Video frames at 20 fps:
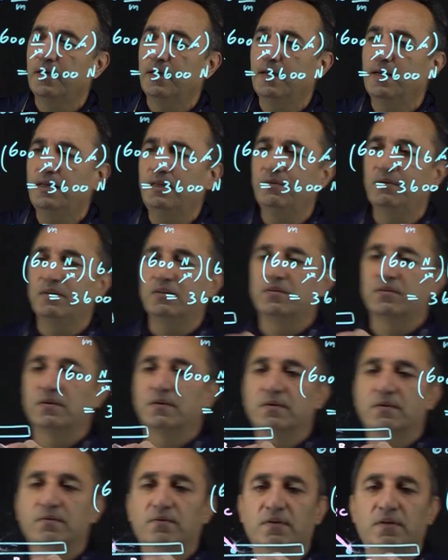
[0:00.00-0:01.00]
Anyways,
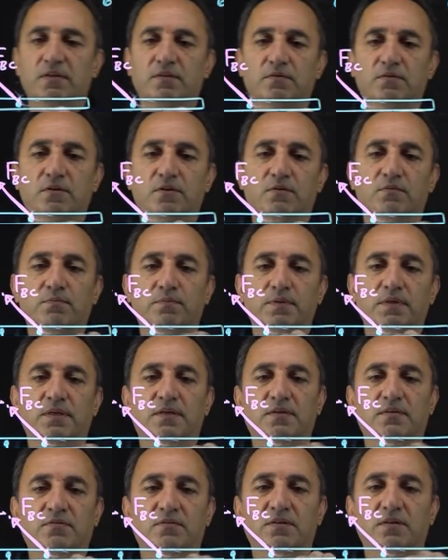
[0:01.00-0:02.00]
get rid of
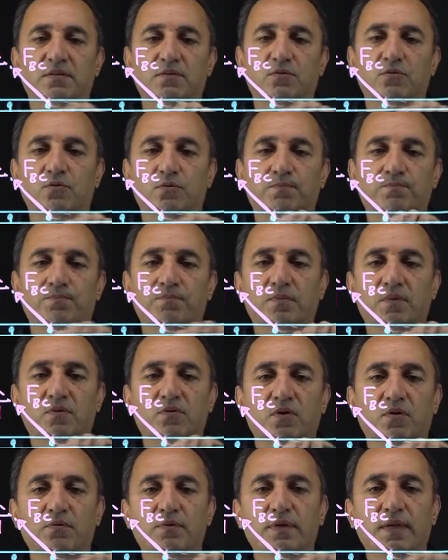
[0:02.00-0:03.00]
BX here too.
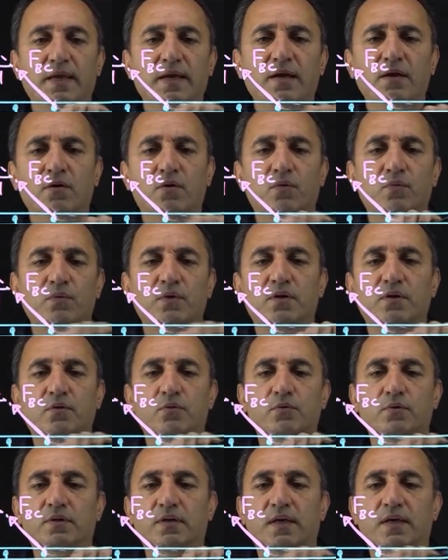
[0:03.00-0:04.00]
So now we are
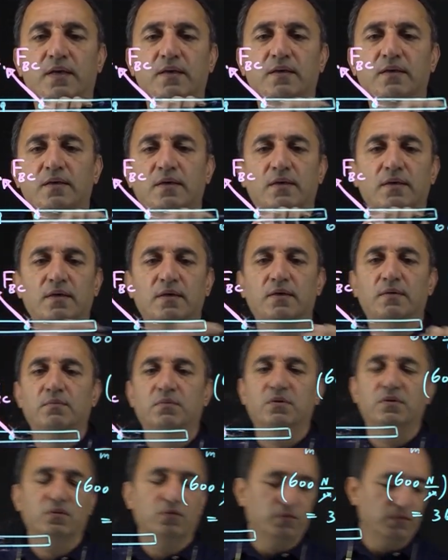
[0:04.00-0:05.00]
okay,
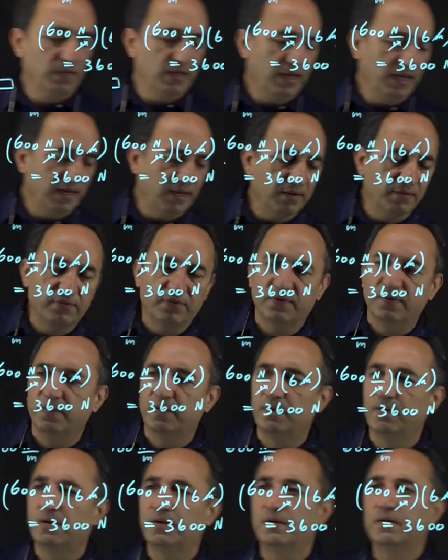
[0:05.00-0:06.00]
because we have,
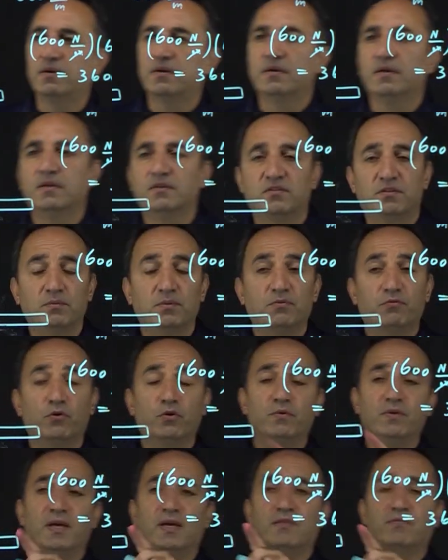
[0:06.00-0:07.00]
see, before we had